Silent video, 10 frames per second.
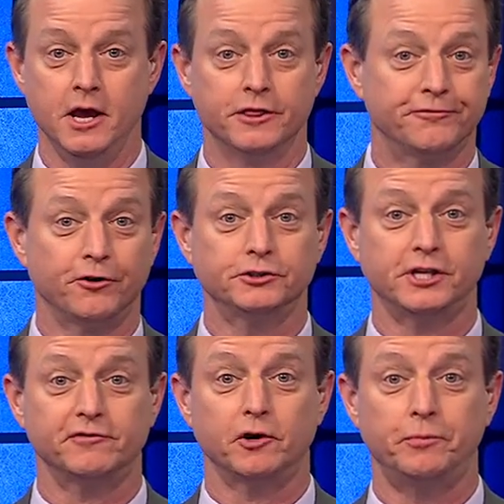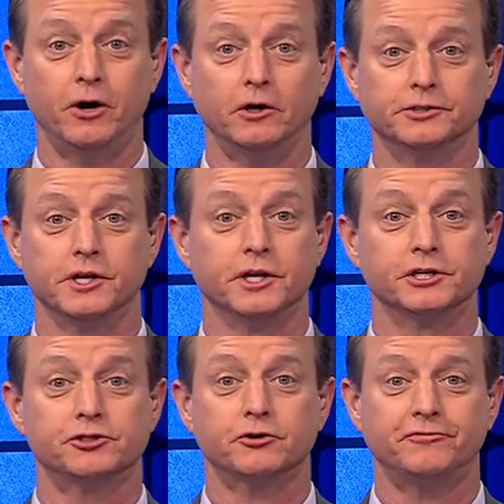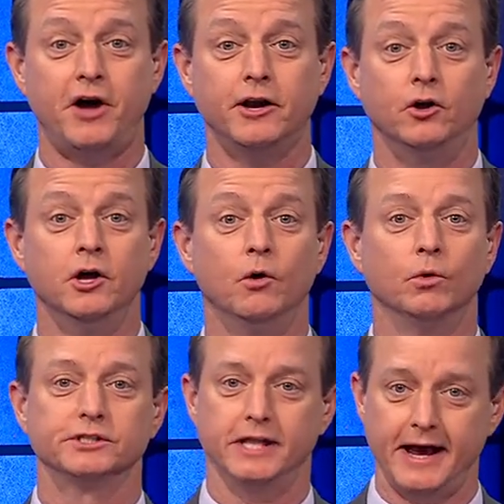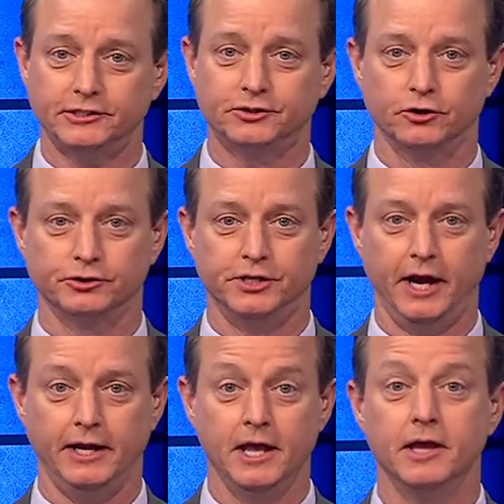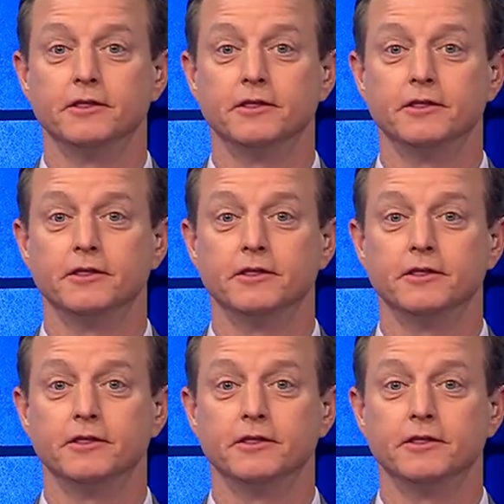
Their first ever appearance in the district final was last Thursday.